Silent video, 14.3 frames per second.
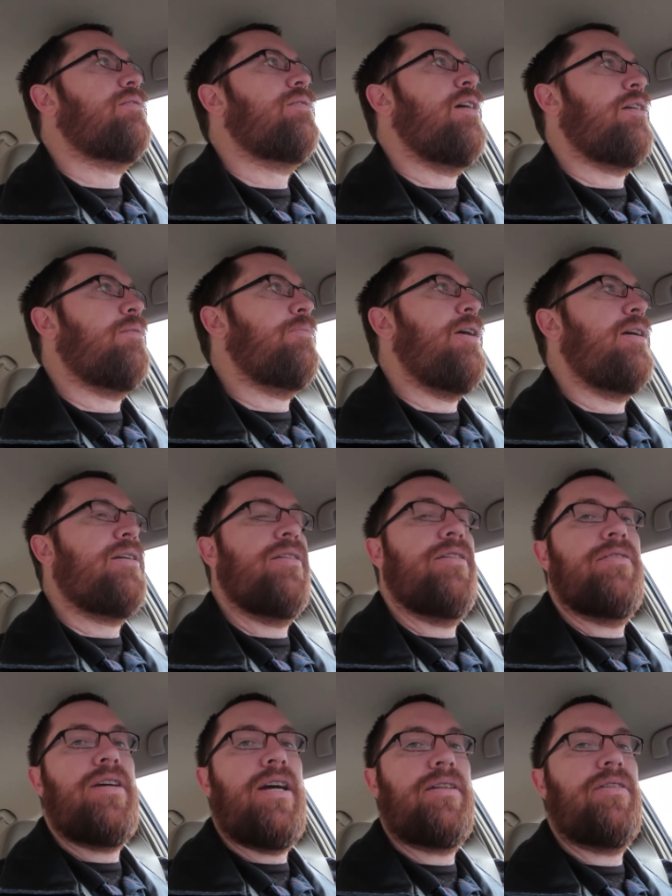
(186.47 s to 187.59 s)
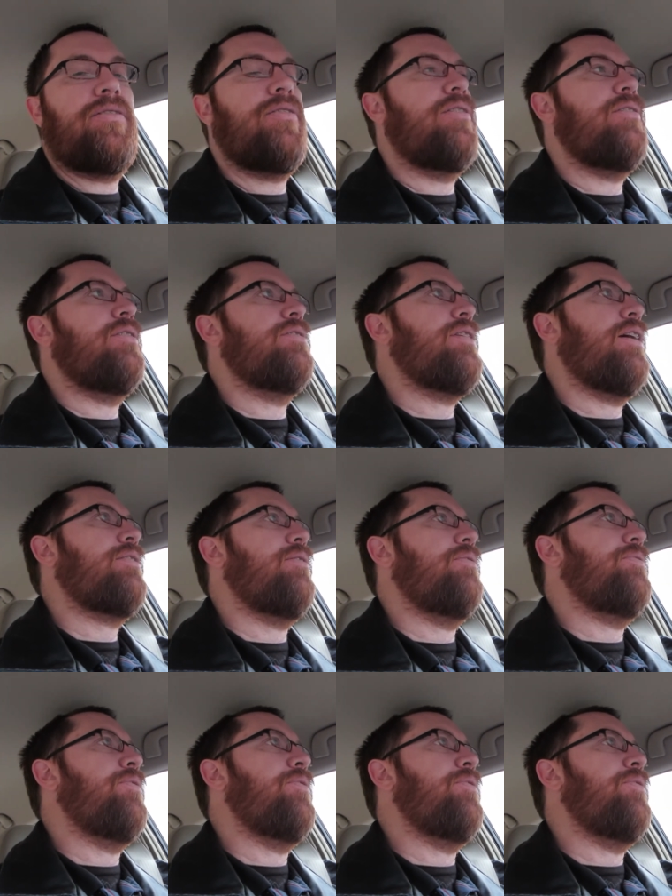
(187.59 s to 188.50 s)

take a break and then take the third and then take the